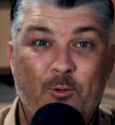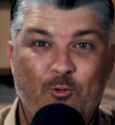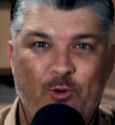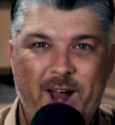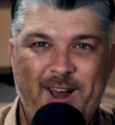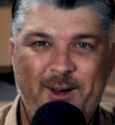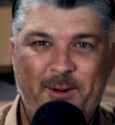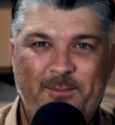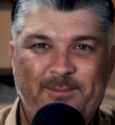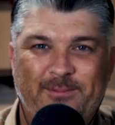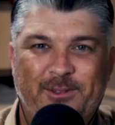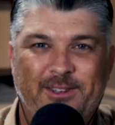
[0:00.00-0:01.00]

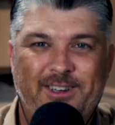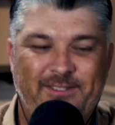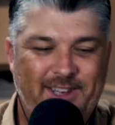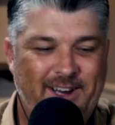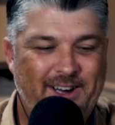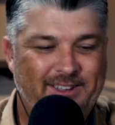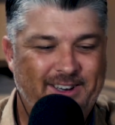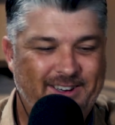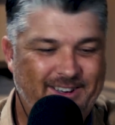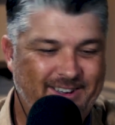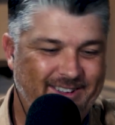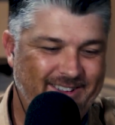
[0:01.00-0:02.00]
Random. We'll leave that out
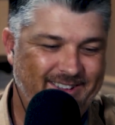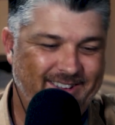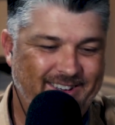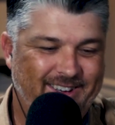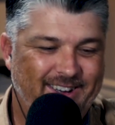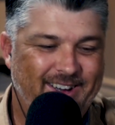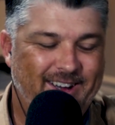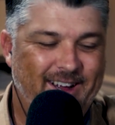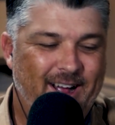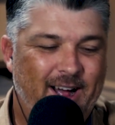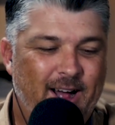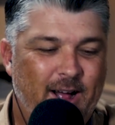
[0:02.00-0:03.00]
there.
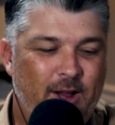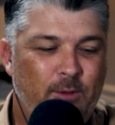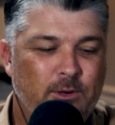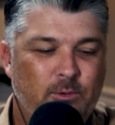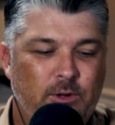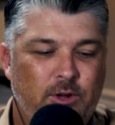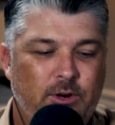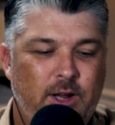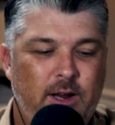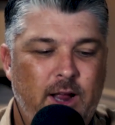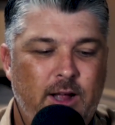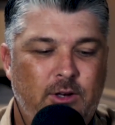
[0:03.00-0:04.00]
Hebrews
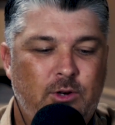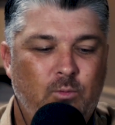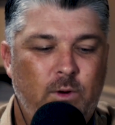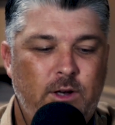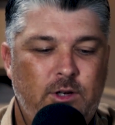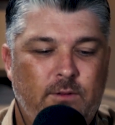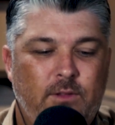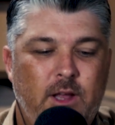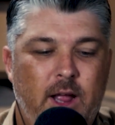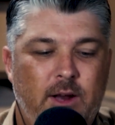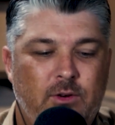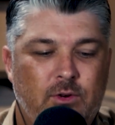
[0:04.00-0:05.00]
1:13, and to which of the
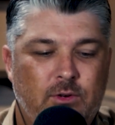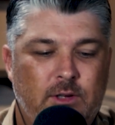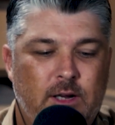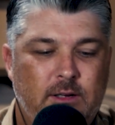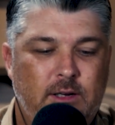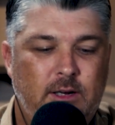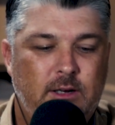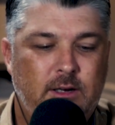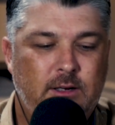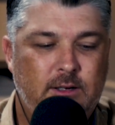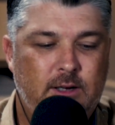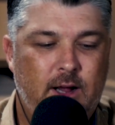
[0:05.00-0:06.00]
angels has he
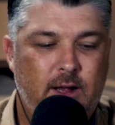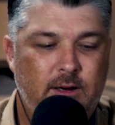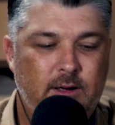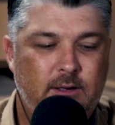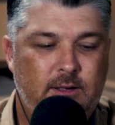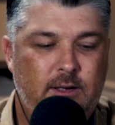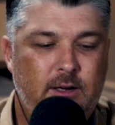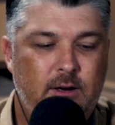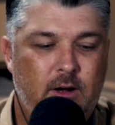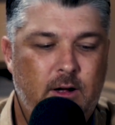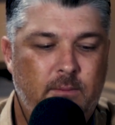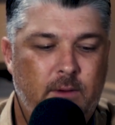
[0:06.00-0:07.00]
said, sit
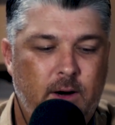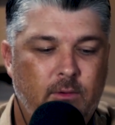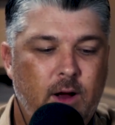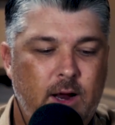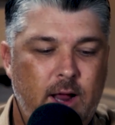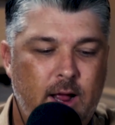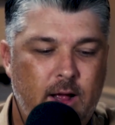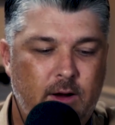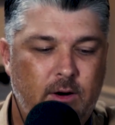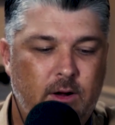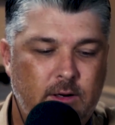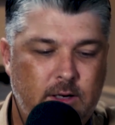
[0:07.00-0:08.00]
at my right
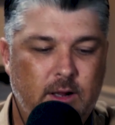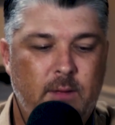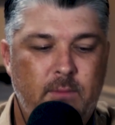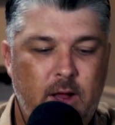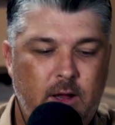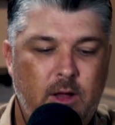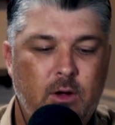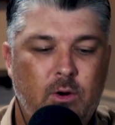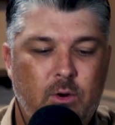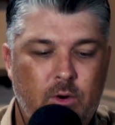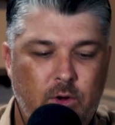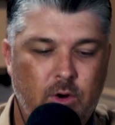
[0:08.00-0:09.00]
hand until I make
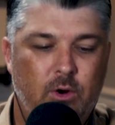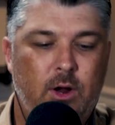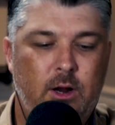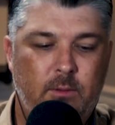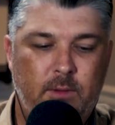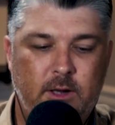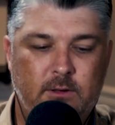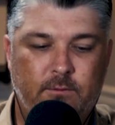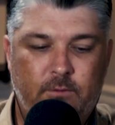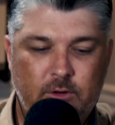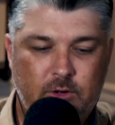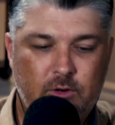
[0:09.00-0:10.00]
you your enemies a
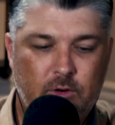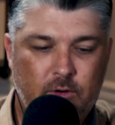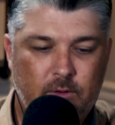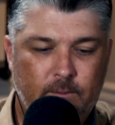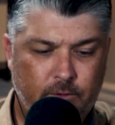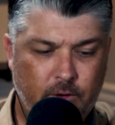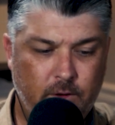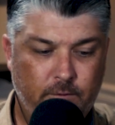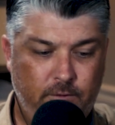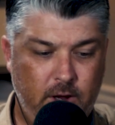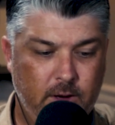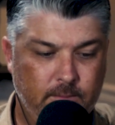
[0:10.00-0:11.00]
footstool for your
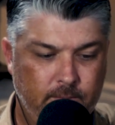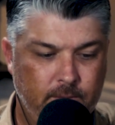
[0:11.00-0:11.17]
feet?